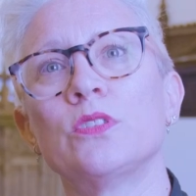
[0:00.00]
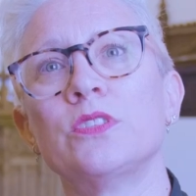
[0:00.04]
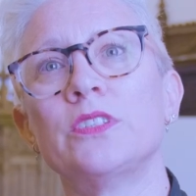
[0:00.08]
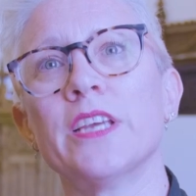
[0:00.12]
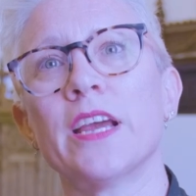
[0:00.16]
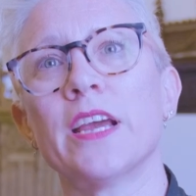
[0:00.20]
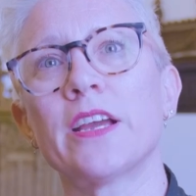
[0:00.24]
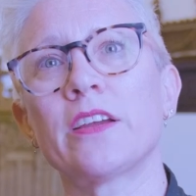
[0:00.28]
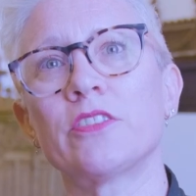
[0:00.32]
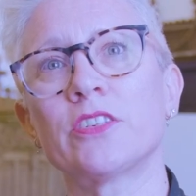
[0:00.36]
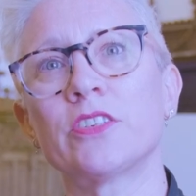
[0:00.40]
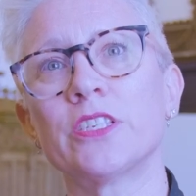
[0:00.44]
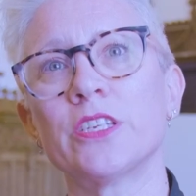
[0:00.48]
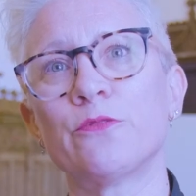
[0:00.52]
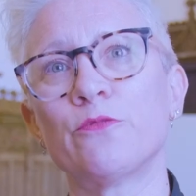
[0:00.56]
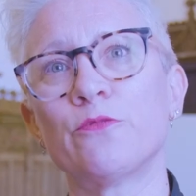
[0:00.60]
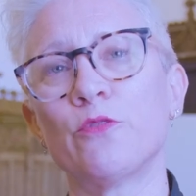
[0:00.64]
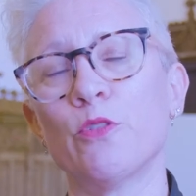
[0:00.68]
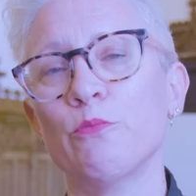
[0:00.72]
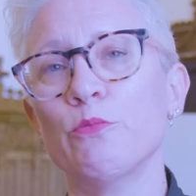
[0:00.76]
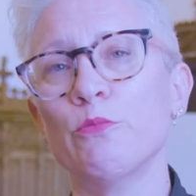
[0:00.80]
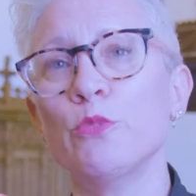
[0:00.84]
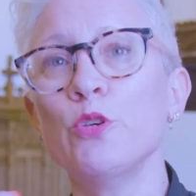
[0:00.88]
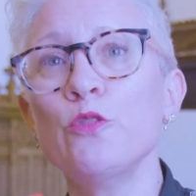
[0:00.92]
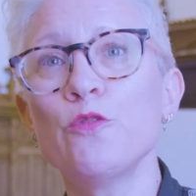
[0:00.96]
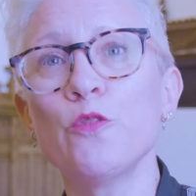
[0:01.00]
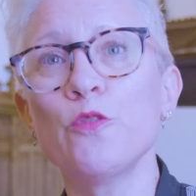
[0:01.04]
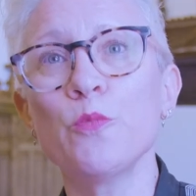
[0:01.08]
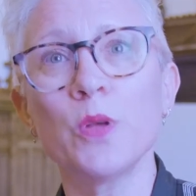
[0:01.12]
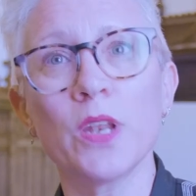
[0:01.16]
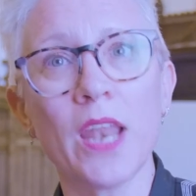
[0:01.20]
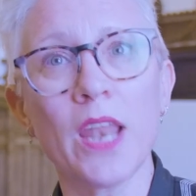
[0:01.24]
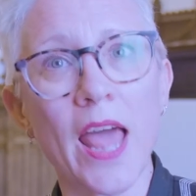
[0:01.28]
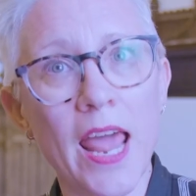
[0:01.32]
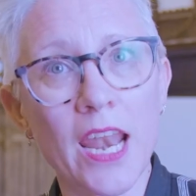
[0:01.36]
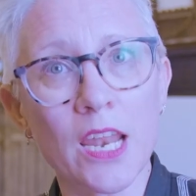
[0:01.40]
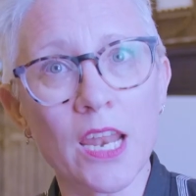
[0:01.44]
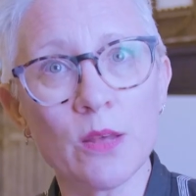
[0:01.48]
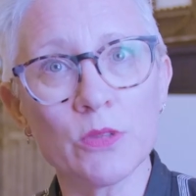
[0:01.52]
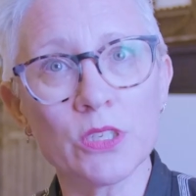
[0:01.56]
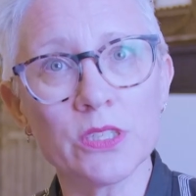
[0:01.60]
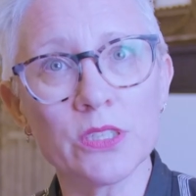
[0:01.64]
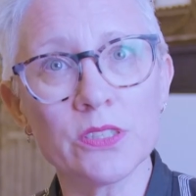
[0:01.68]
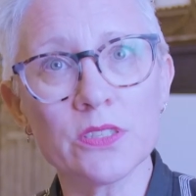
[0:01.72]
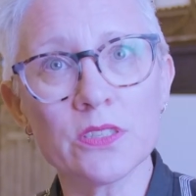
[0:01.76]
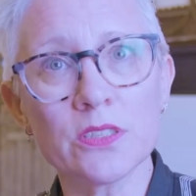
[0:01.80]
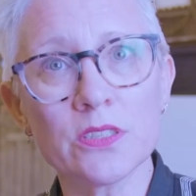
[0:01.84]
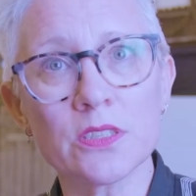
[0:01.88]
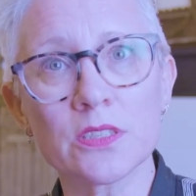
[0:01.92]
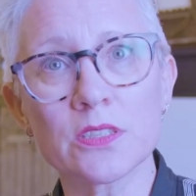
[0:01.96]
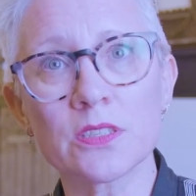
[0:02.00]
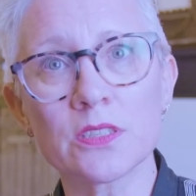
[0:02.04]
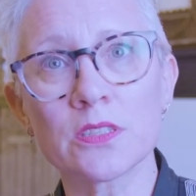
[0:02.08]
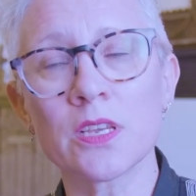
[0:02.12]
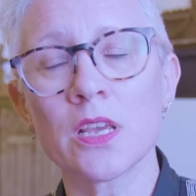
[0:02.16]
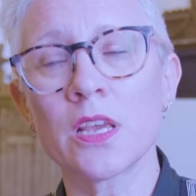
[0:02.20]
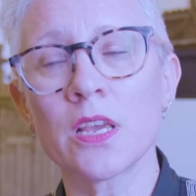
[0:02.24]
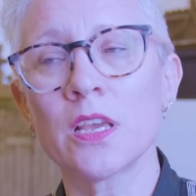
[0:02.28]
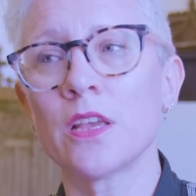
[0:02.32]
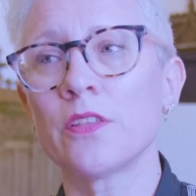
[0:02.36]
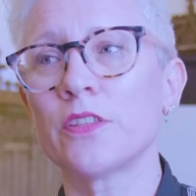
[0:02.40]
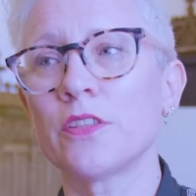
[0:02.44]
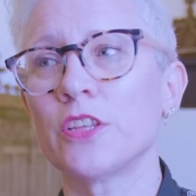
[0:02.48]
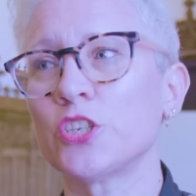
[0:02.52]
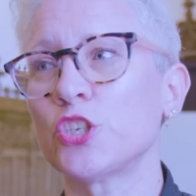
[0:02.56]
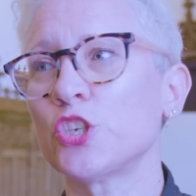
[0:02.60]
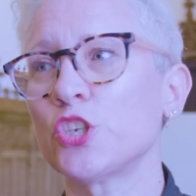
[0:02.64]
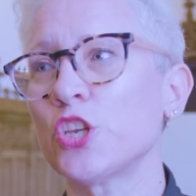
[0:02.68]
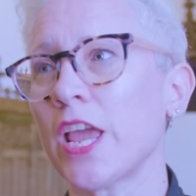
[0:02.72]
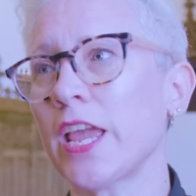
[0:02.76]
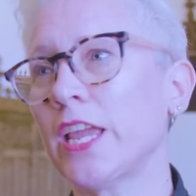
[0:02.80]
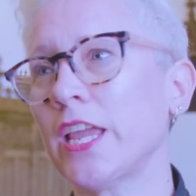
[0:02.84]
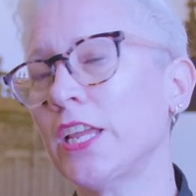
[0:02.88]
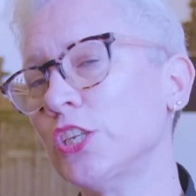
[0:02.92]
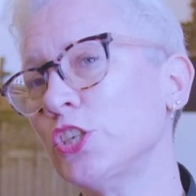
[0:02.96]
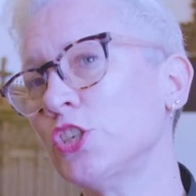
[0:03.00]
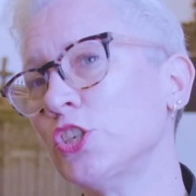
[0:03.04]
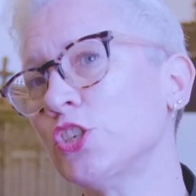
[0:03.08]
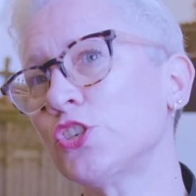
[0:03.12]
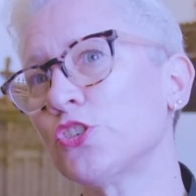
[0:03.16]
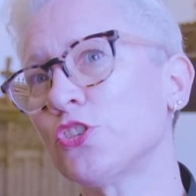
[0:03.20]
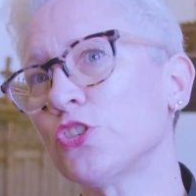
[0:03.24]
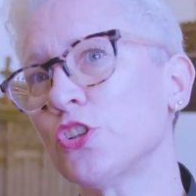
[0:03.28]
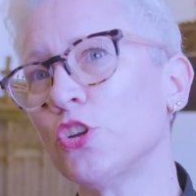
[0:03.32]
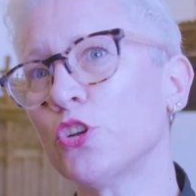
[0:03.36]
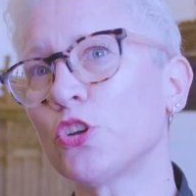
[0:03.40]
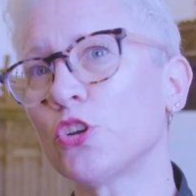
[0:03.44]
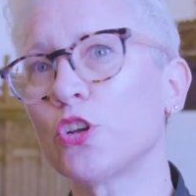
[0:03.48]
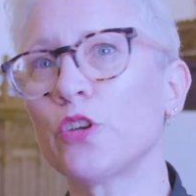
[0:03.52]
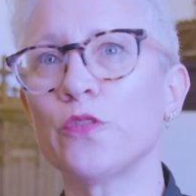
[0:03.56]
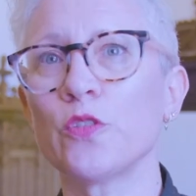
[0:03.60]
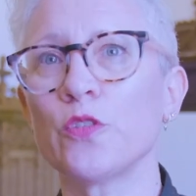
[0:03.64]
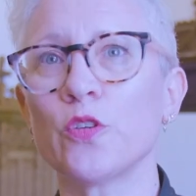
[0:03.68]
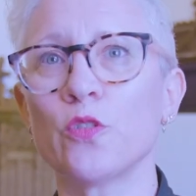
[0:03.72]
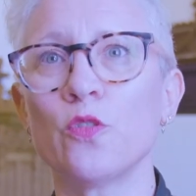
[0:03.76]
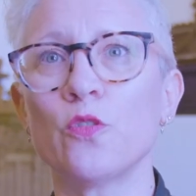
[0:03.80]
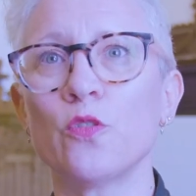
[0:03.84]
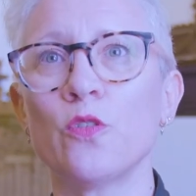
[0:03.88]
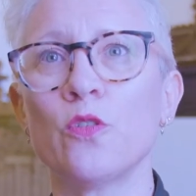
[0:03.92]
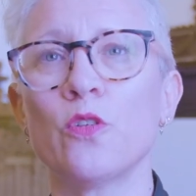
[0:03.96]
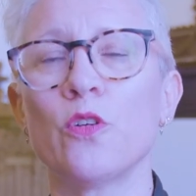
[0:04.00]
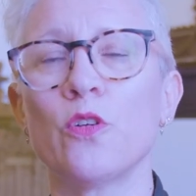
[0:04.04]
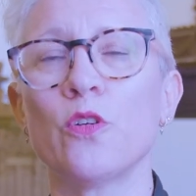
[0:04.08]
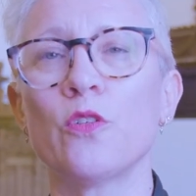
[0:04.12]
decorative removable elements that change the look of your